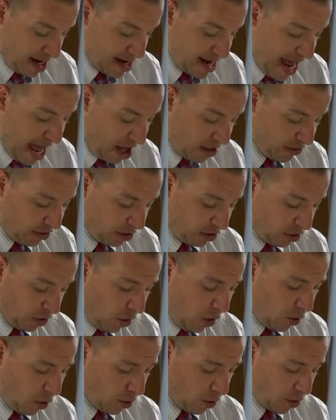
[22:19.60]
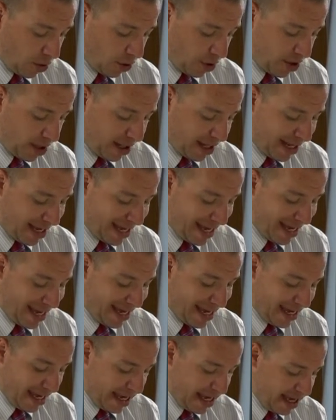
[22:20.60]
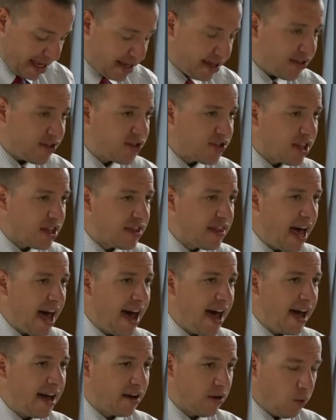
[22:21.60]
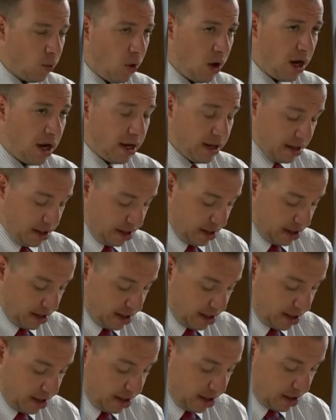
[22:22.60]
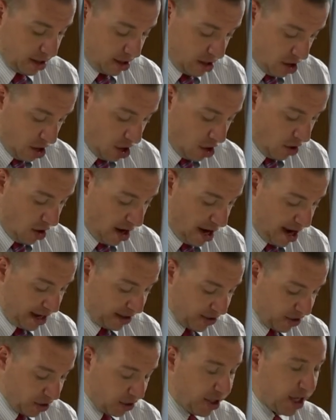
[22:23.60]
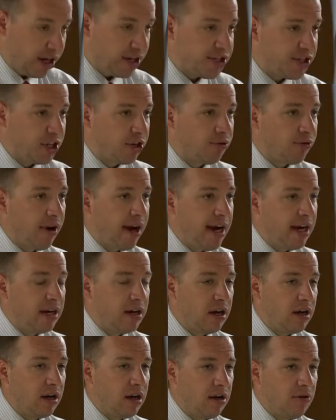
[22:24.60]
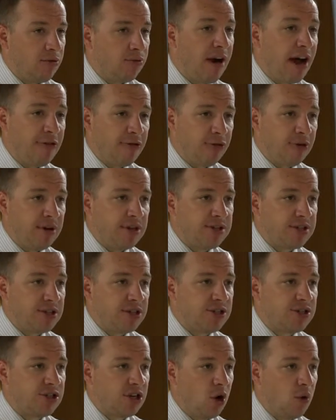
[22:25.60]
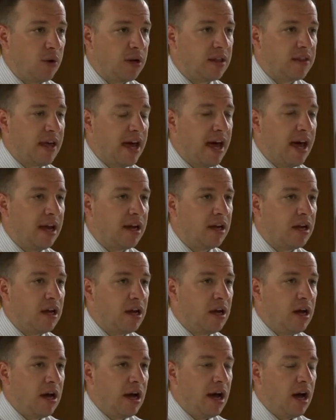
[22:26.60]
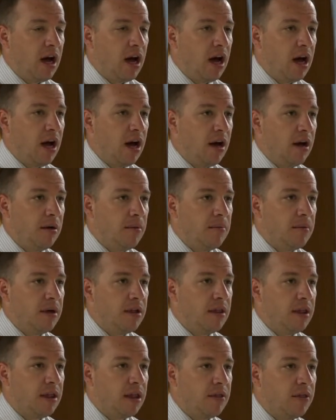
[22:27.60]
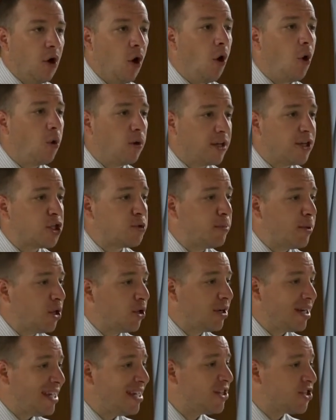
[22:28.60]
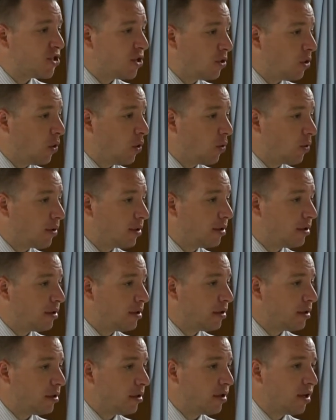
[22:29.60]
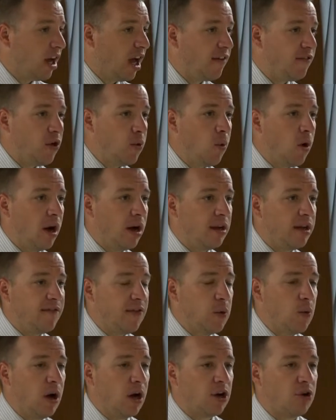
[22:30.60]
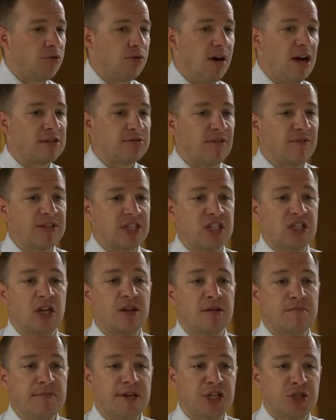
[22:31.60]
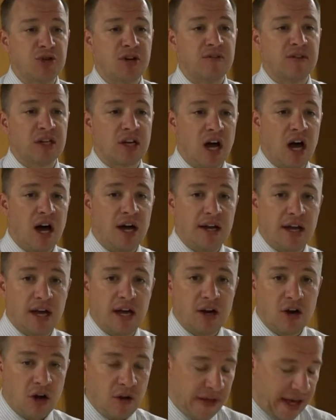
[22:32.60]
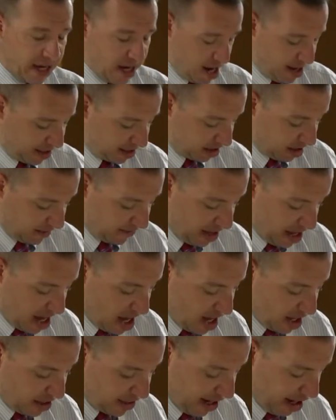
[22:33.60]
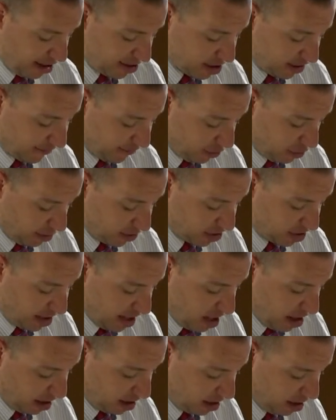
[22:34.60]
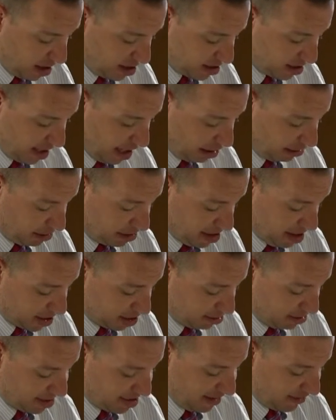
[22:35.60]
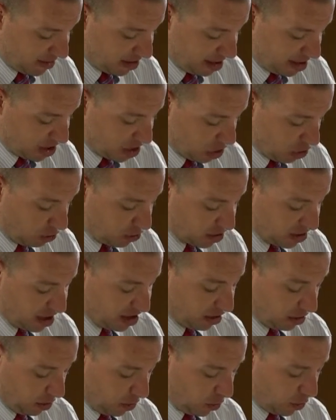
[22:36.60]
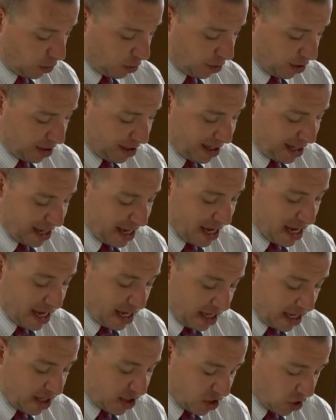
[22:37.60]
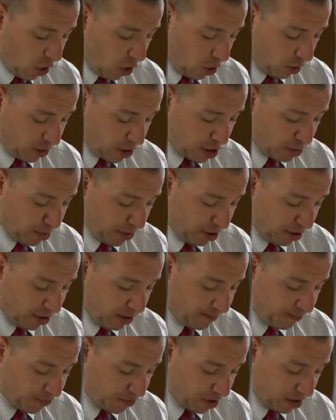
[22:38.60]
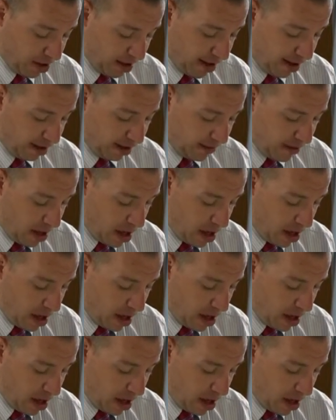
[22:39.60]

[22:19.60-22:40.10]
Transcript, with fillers: Now the Lord is that what? Spirit. All right, so there's a great reference to showing that um, the Holy Spirit is the Lord. Amen. Okay, if you want if you want cross references on the mystery of the Godhead and all that kind of stuff, yeah. there's a verse there, Second Corinthians 3:17 it shows that the Lord is the Holy Spirit, okay?